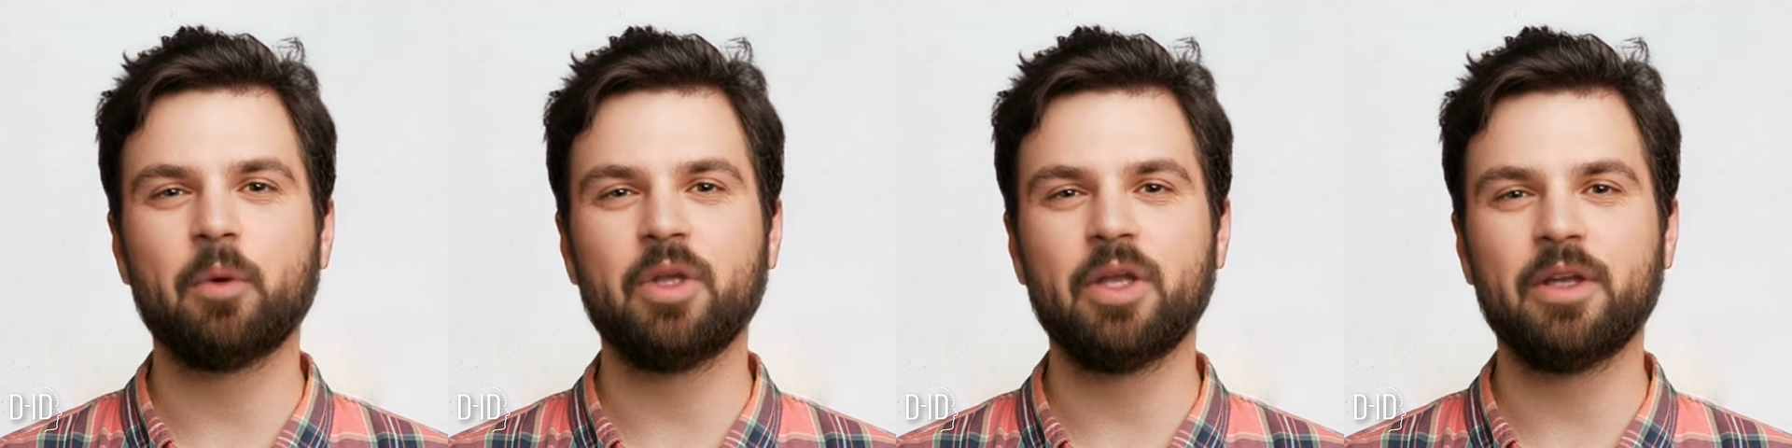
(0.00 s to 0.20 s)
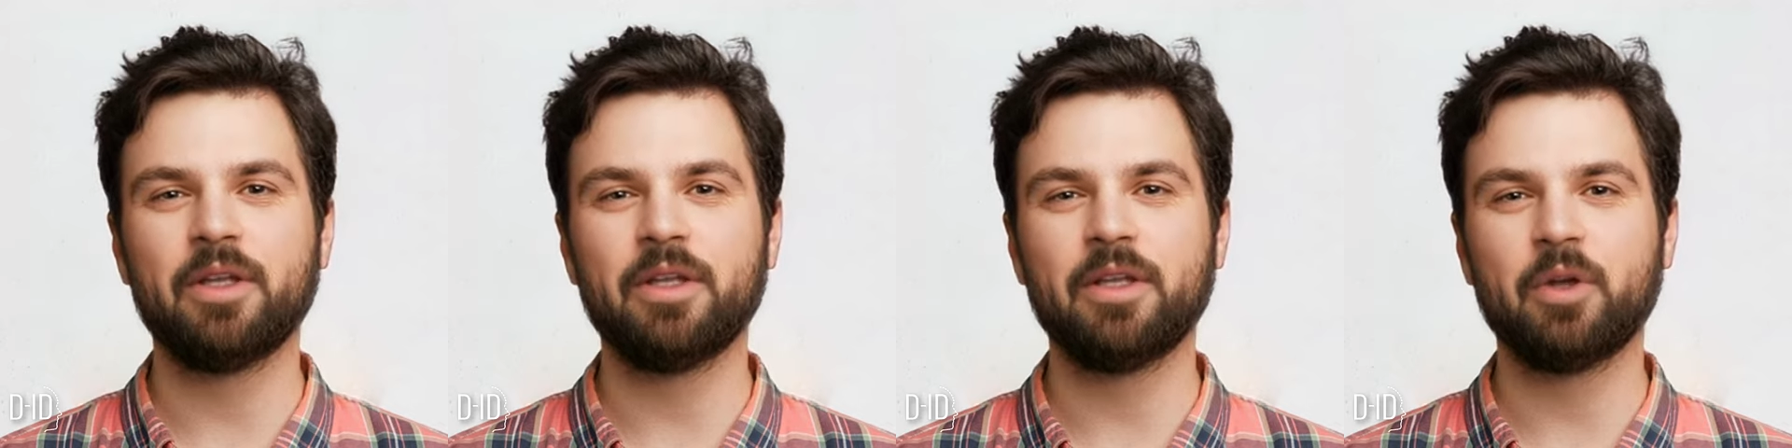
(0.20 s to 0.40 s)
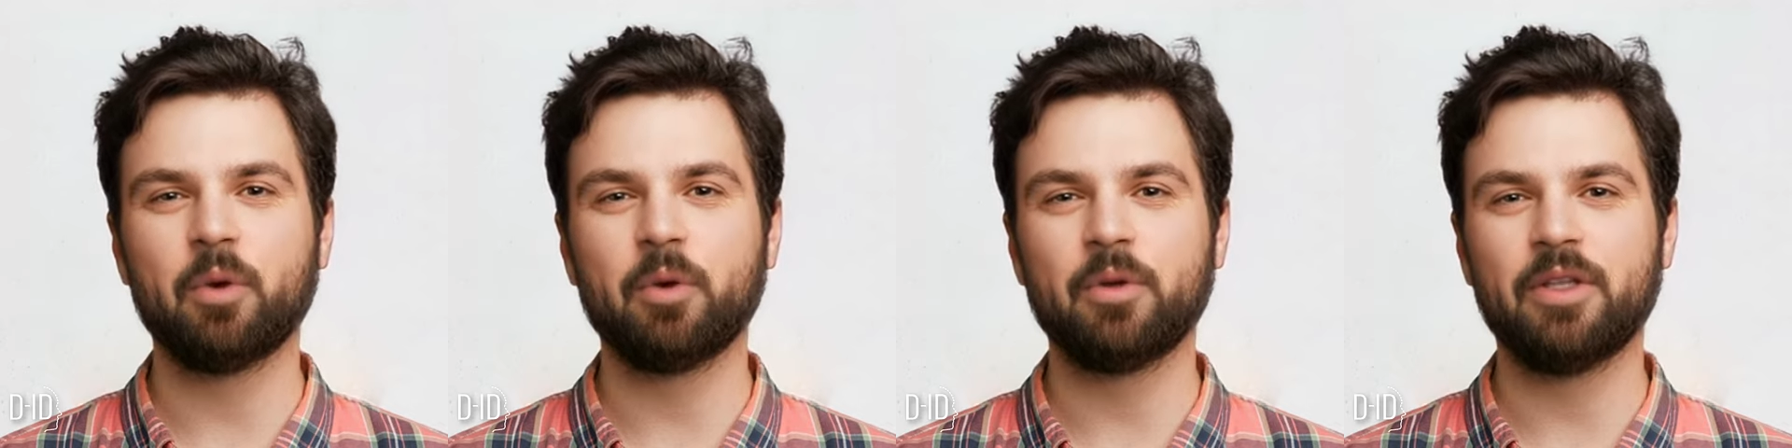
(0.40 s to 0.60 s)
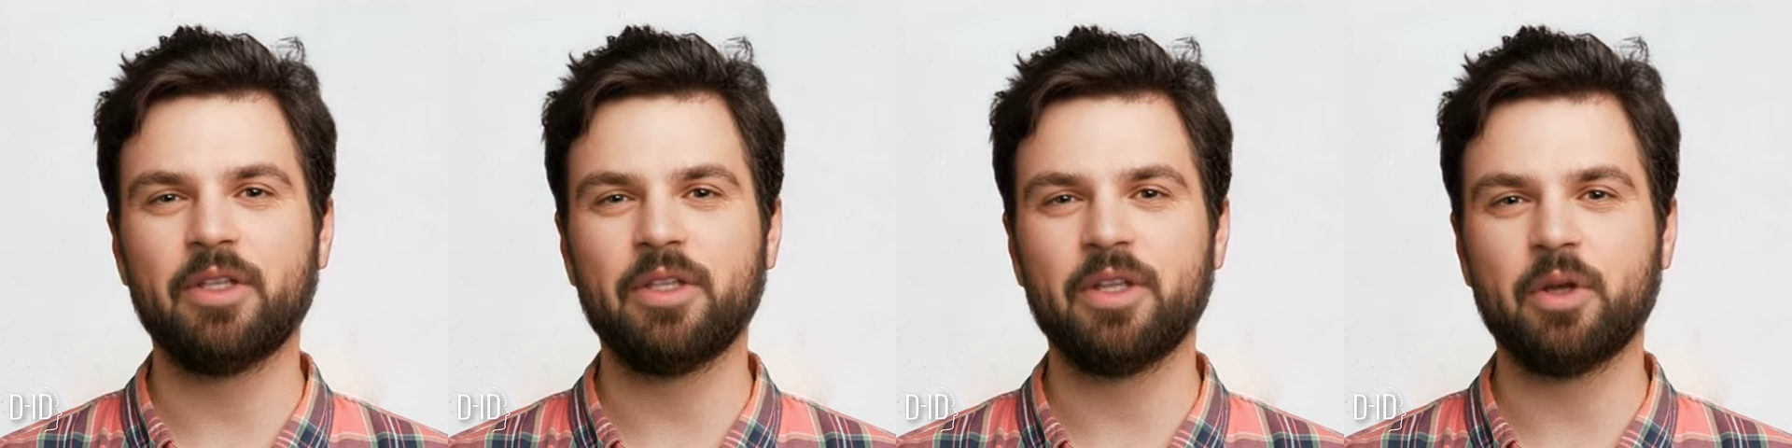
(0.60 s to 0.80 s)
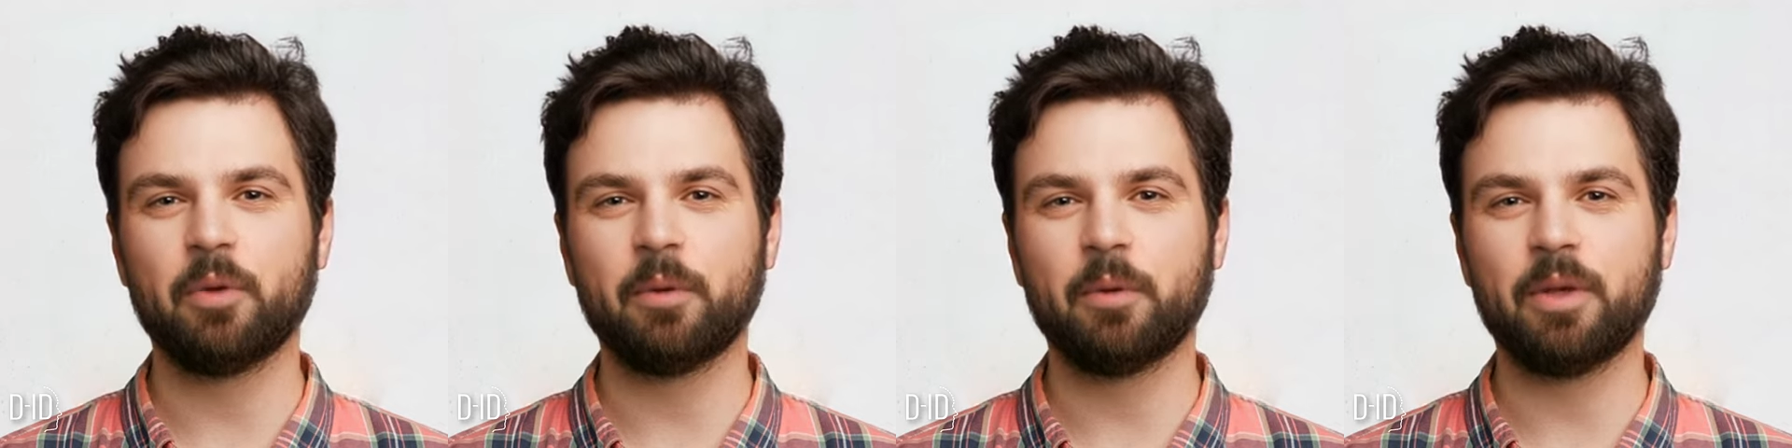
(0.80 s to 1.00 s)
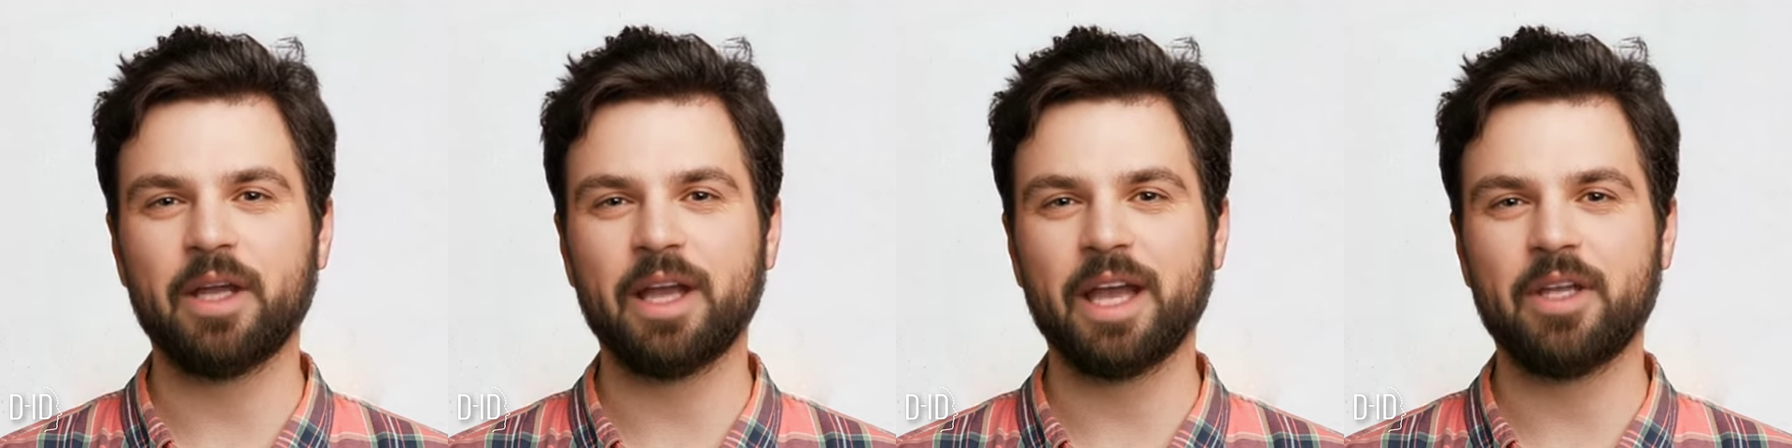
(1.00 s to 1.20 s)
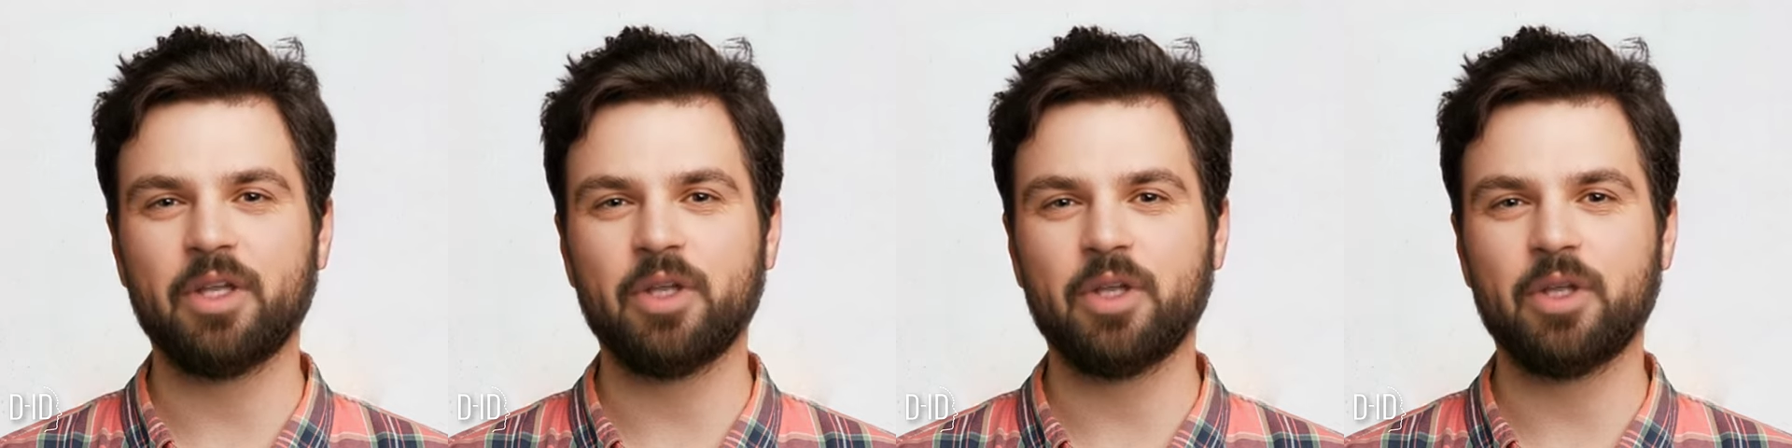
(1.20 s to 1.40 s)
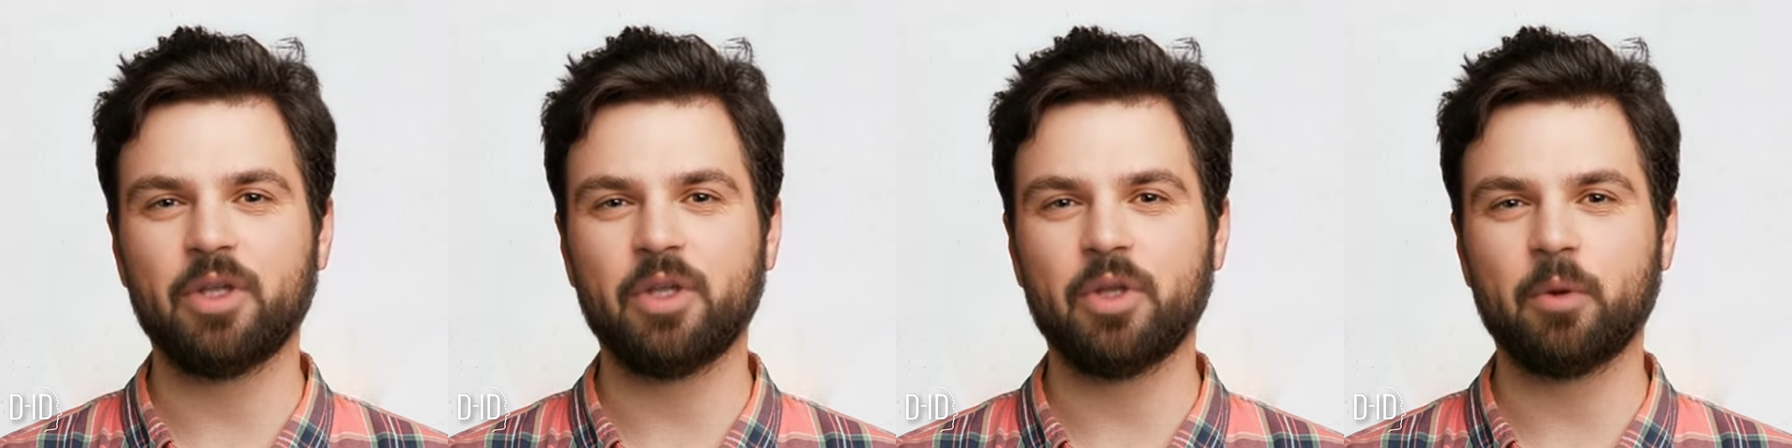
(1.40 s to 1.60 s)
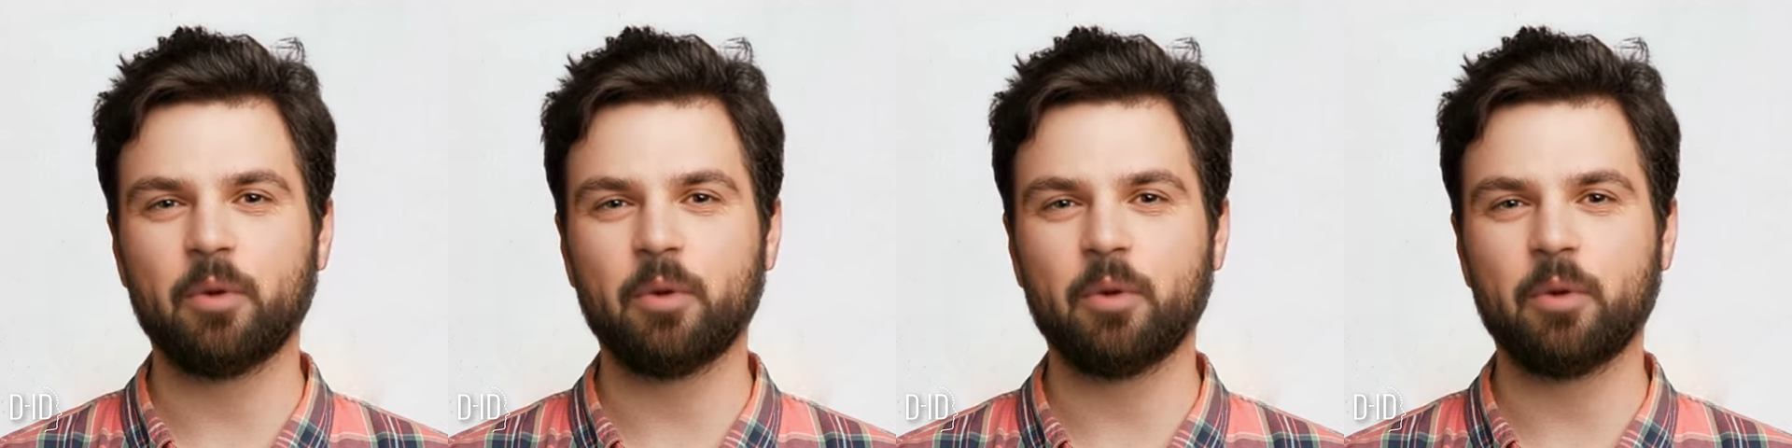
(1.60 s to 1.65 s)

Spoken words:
which includes deduplication